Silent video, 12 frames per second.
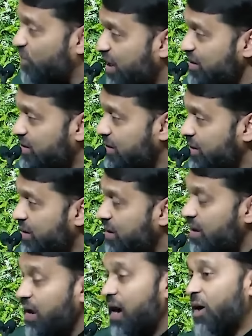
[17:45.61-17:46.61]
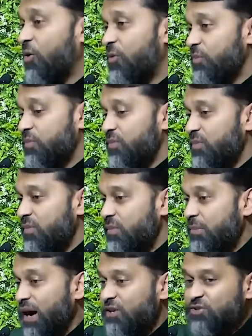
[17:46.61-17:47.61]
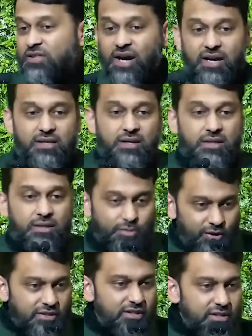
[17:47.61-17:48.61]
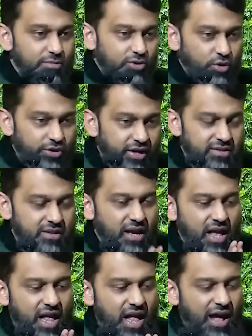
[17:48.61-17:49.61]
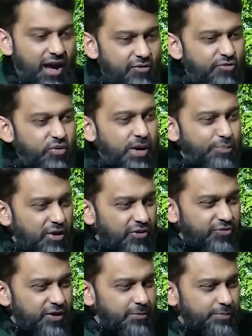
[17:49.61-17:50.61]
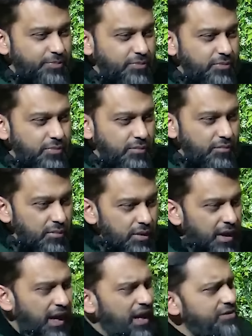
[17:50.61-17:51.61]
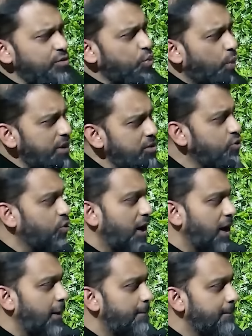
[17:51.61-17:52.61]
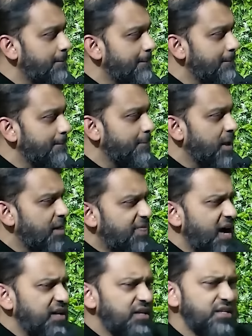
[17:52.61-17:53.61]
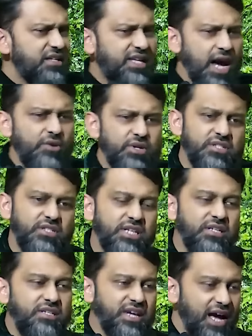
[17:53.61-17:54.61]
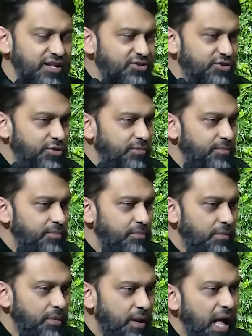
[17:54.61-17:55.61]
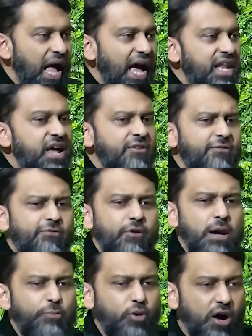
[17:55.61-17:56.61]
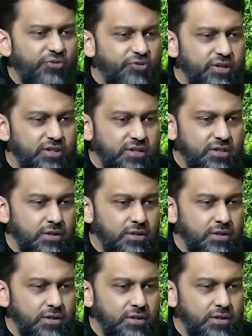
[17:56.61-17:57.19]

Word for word: right now. Back to the hadith. The Prophet told us every prophet has one dua that guaranteed to answer. And every prophet,